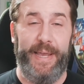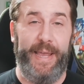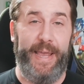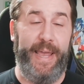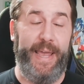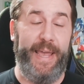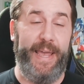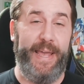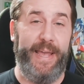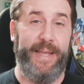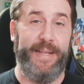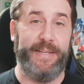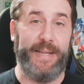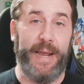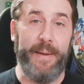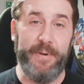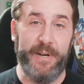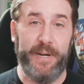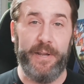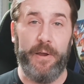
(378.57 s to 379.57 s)
And
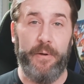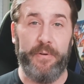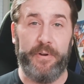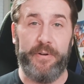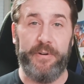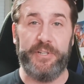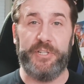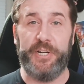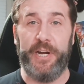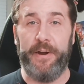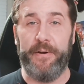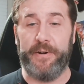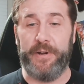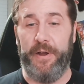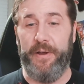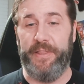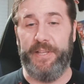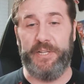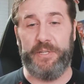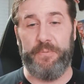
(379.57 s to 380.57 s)
I'm going to go with Chris
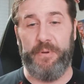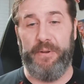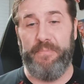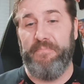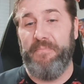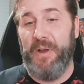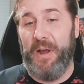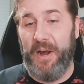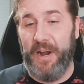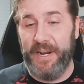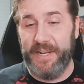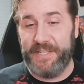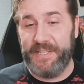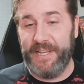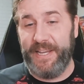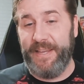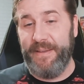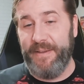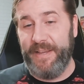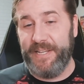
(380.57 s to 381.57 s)
Jericho on this one.
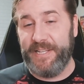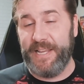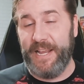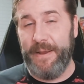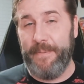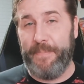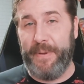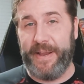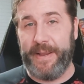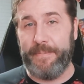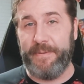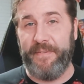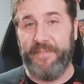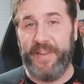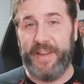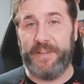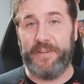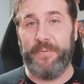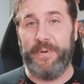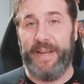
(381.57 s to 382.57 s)
Honestly, he's going to pick up the
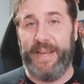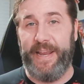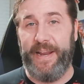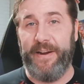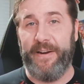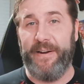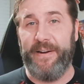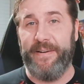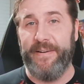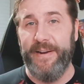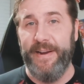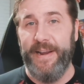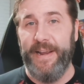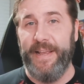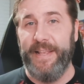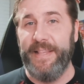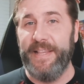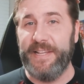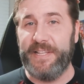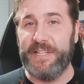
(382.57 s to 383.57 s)
victory here.
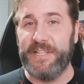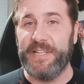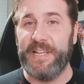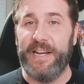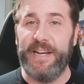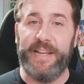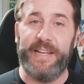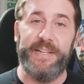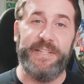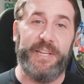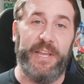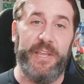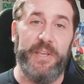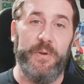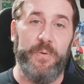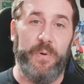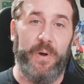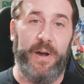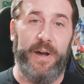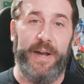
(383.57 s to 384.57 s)
This is going to
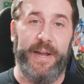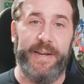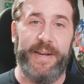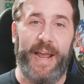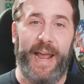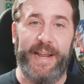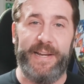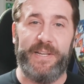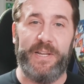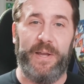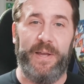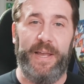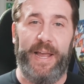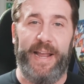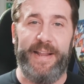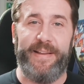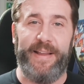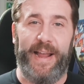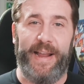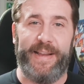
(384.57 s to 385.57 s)
continue on. I
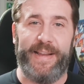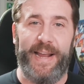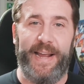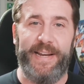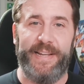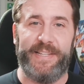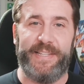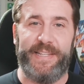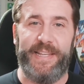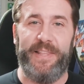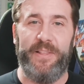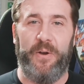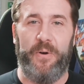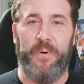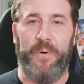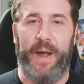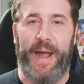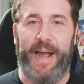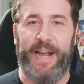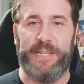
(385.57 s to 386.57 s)
kind of see the
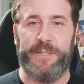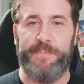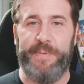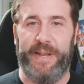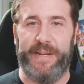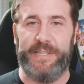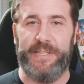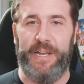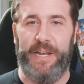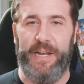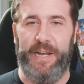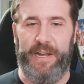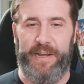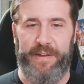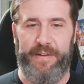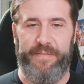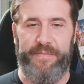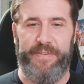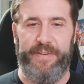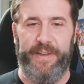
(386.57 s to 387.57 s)
whole aspect
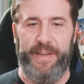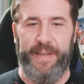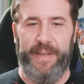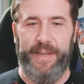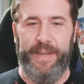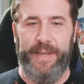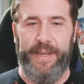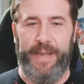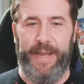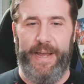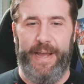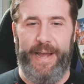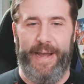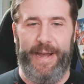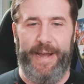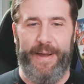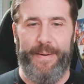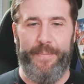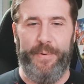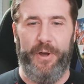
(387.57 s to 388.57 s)
of
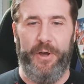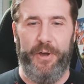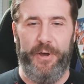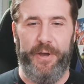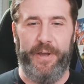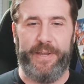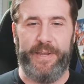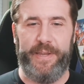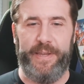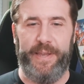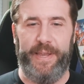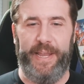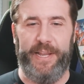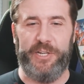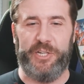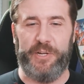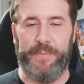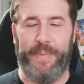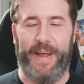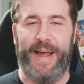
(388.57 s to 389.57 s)
Hook
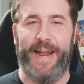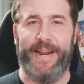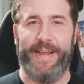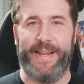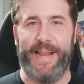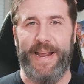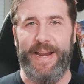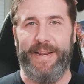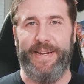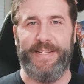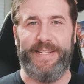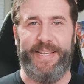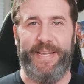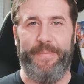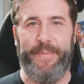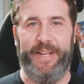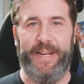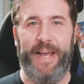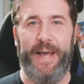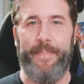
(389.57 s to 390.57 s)
and Shibata kind of
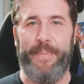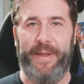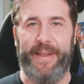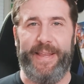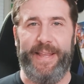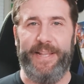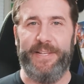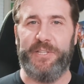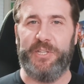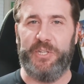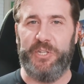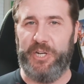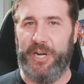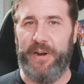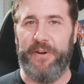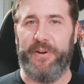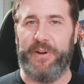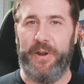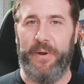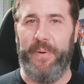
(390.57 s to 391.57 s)
teaming up against
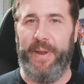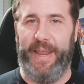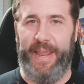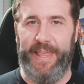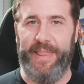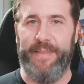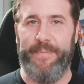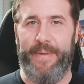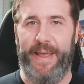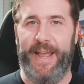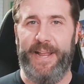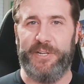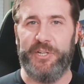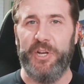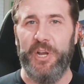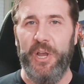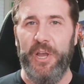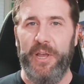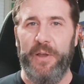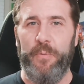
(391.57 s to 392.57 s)
Jericho in the
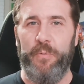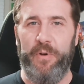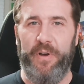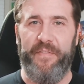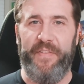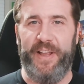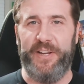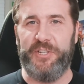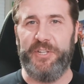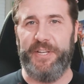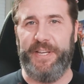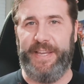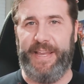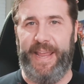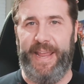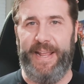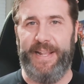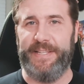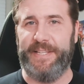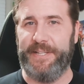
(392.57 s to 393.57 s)
match will eventually
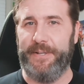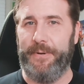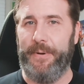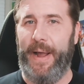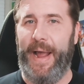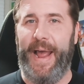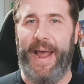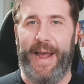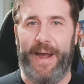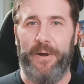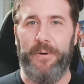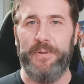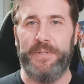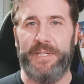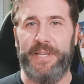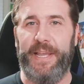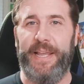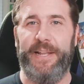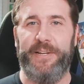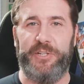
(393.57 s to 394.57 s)
cancel
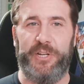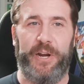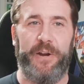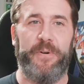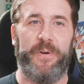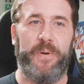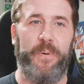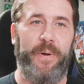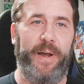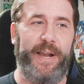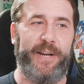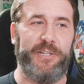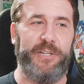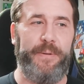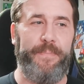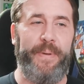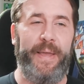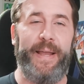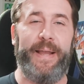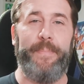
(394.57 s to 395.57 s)
out, and Jericho will
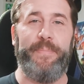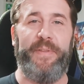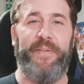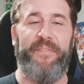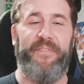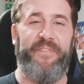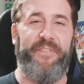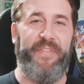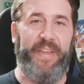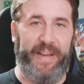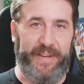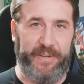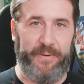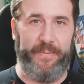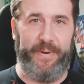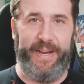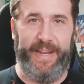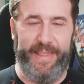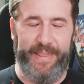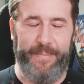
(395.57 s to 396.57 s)
actually pick up the
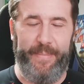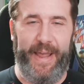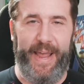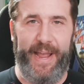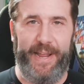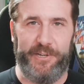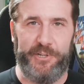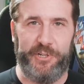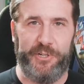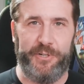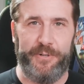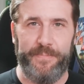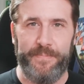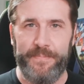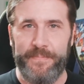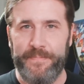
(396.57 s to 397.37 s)
victory in the match.